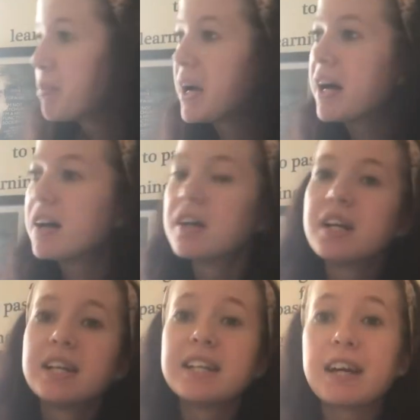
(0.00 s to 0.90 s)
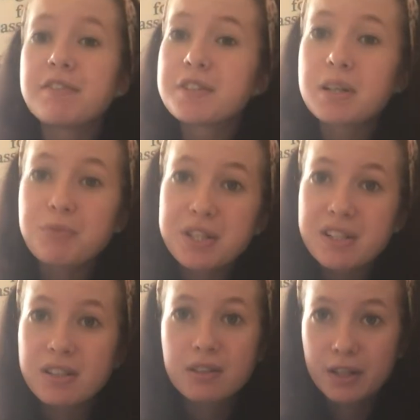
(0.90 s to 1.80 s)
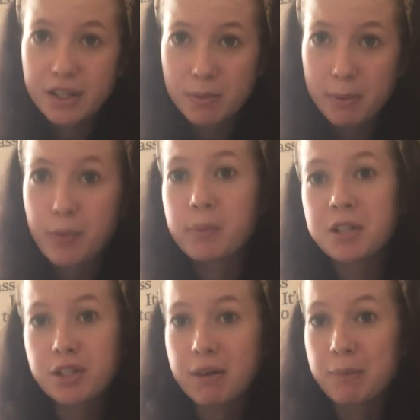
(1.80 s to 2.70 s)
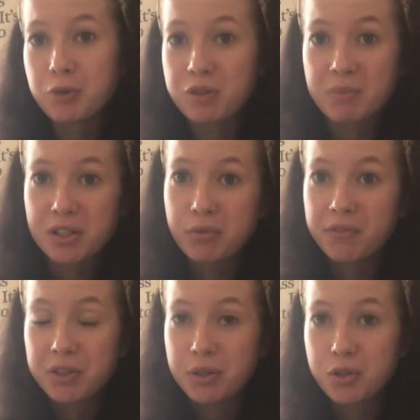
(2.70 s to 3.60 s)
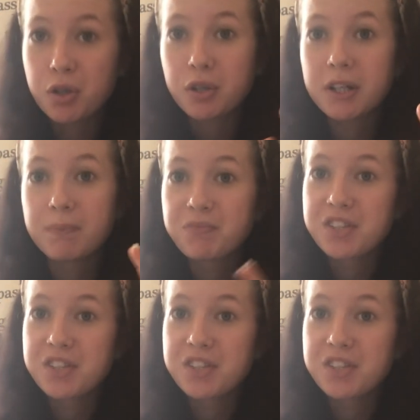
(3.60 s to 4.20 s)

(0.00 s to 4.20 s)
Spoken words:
But yeah, for some reason loads of people on my Instagram wanted me to review the chocolate,